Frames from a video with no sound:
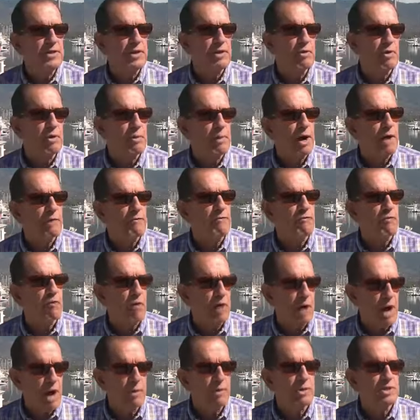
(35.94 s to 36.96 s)
They were about
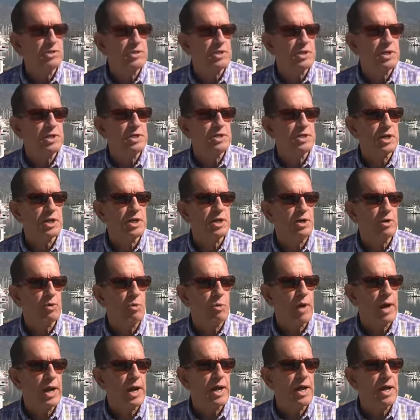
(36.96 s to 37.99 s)
four hours in digging
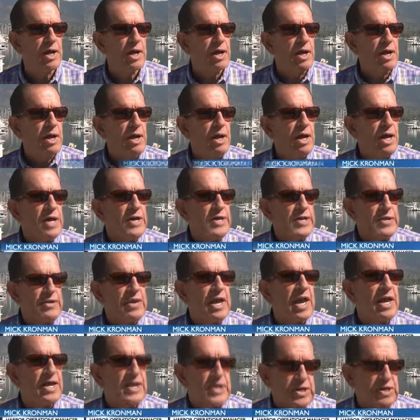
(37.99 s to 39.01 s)
away, and
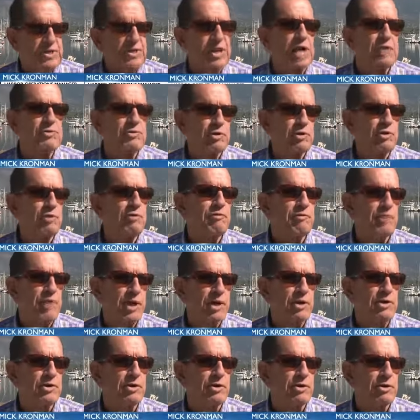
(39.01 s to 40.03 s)
then they had an electrical
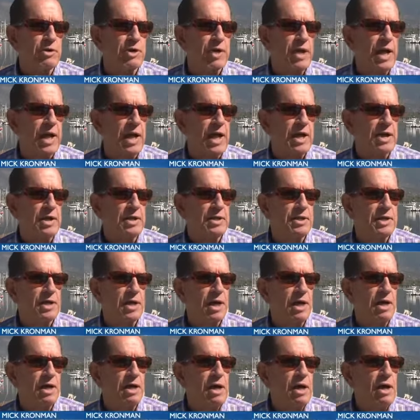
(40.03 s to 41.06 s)
failure, and
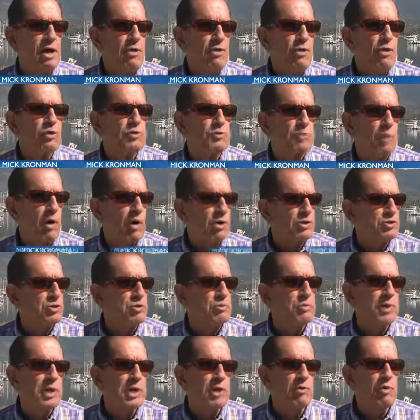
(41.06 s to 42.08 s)
uh, those
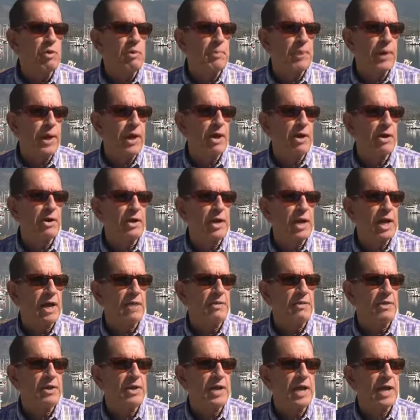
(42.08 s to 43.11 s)
parts are being repaired,
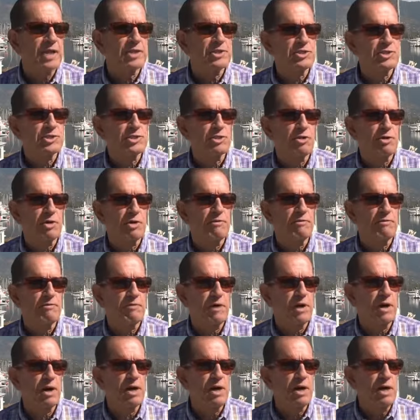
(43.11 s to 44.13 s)
and the next sort
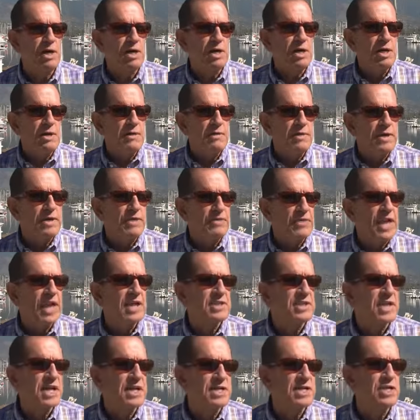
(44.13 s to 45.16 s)
of uh, the
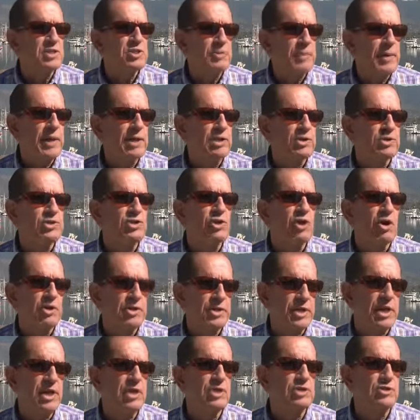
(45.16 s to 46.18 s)
next anticipated
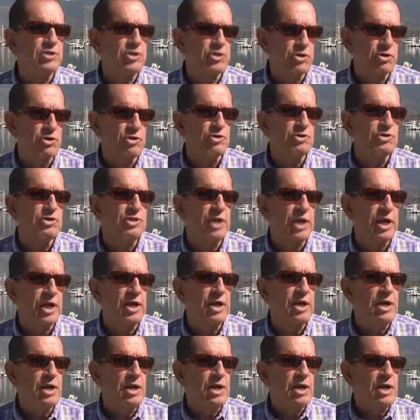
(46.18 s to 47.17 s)
start date is Thursday.